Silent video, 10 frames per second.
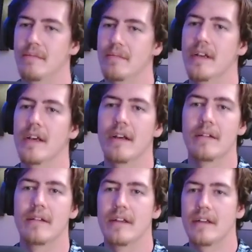Yeah.
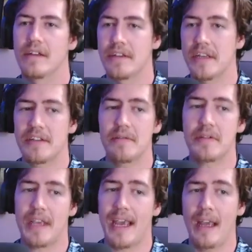Because these dudes
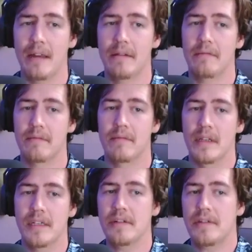
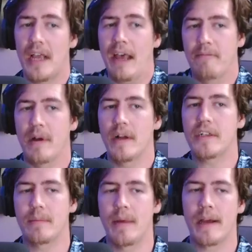have
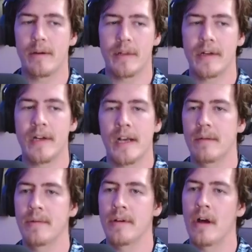punching power, but they're not going to
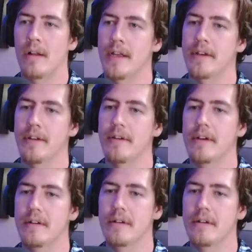put all into it.